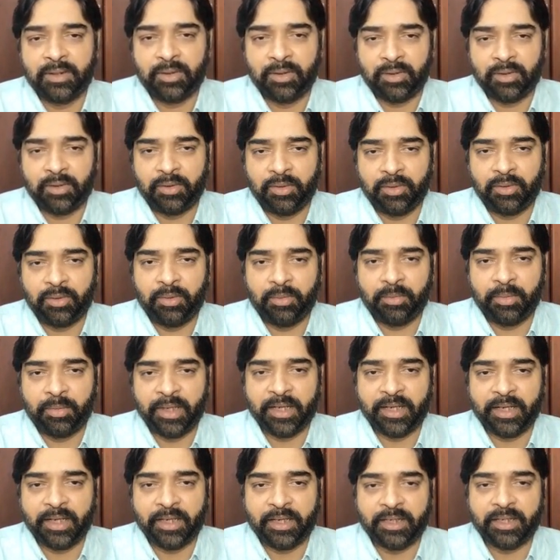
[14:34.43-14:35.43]

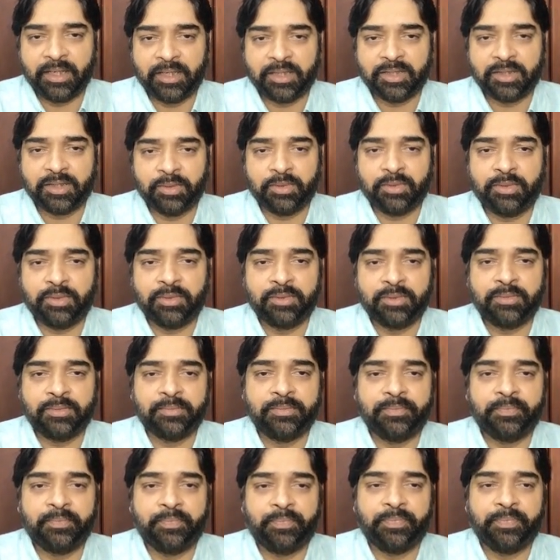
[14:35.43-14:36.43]
Nobody understood.
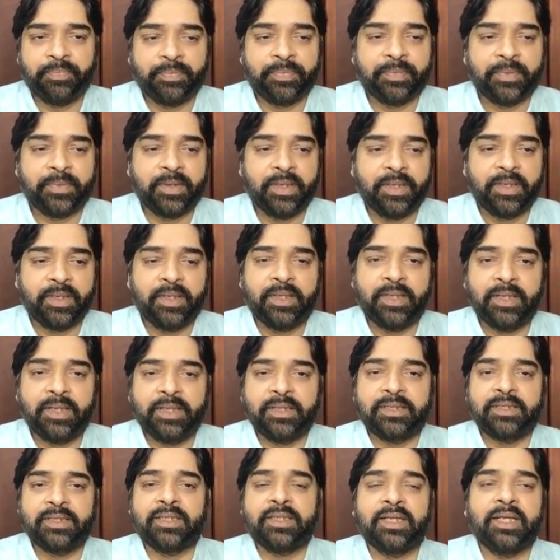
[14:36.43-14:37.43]

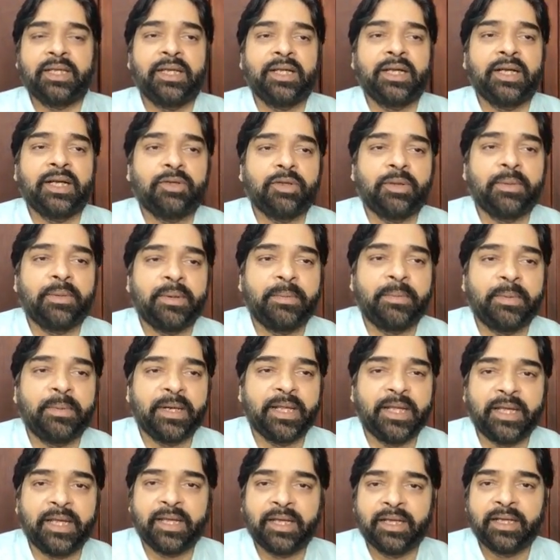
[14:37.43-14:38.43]
Is it clear to
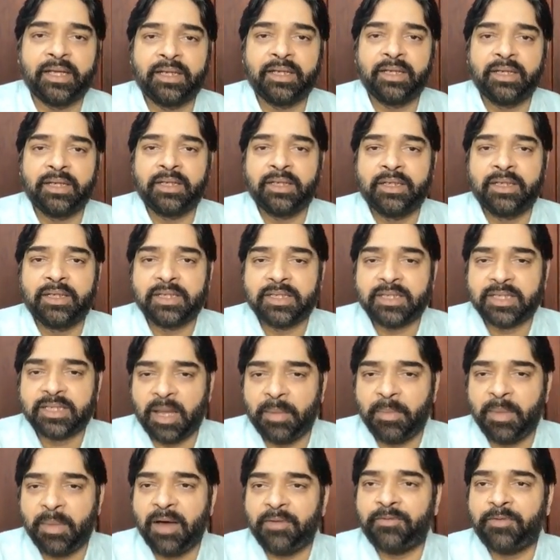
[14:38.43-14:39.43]
everybody?
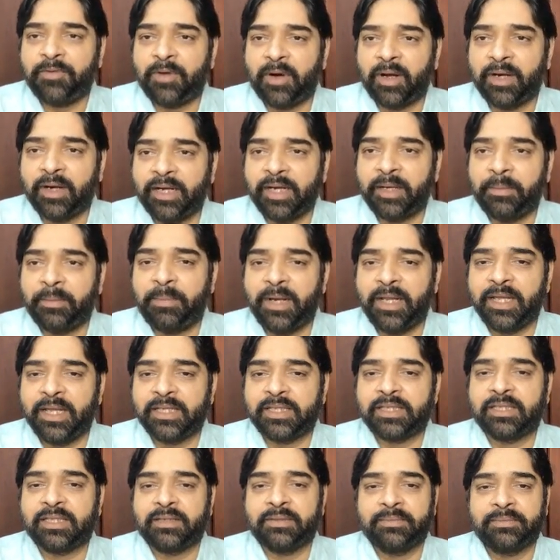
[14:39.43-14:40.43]
Sum of 100th
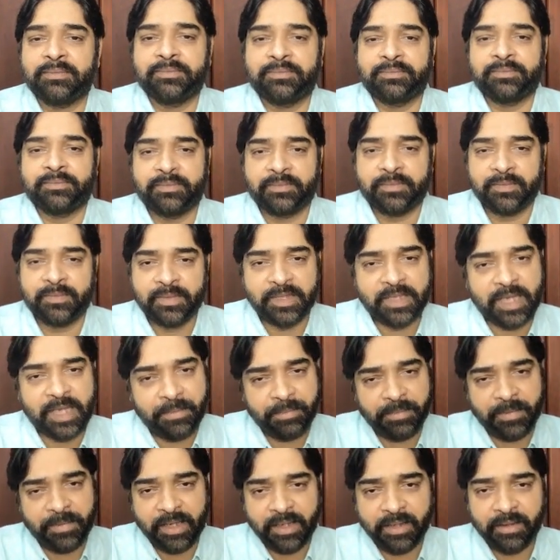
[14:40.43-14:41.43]
place,
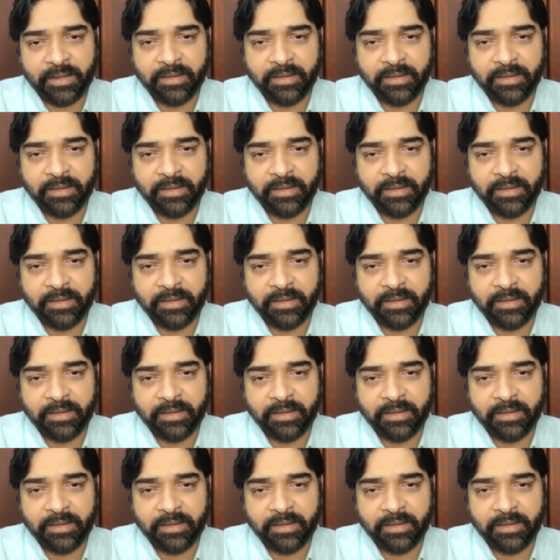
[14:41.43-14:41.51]
same thing.